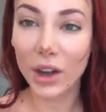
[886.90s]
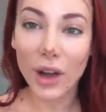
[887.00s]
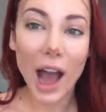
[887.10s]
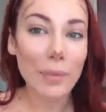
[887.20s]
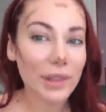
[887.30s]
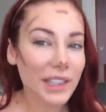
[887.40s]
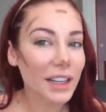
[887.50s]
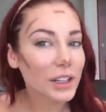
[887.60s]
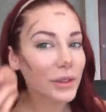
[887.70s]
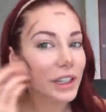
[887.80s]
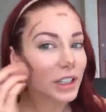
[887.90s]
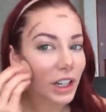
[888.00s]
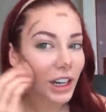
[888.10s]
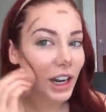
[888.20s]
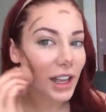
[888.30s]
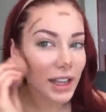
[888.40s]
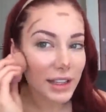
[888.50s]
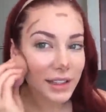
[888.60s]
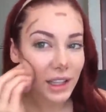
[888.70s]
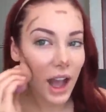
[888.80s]
apple cider vinegar
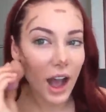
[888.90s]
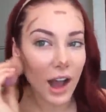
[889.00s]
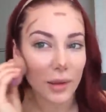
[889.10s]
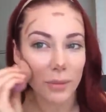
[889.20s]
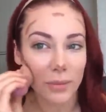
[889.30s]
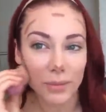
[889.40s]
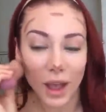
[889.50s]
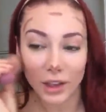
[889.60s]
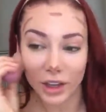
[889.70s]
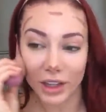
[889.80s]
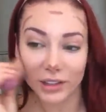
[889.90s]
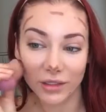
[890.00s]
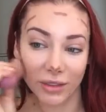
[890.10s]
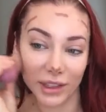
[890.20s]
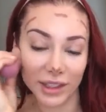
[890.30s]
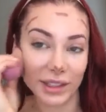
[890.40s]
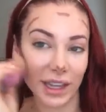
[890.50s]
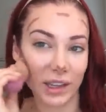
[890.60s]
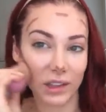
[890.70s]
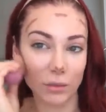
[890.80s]
is um, a good thing to
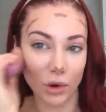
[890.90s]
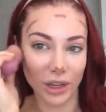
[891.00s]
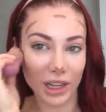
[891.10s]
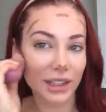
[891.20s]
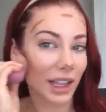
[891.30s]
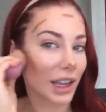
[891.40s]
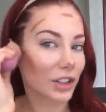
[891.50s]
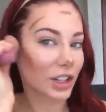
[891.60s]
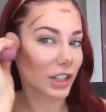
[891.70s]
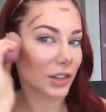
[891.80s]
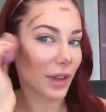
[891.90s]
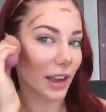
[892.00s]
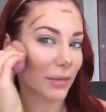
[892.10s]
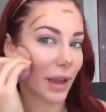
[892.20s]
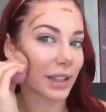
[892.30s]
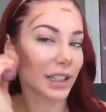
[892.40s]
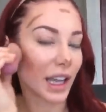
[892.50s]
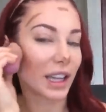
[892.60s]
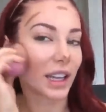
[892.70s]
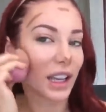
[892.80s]
take in the mornings. I actually do recommend it.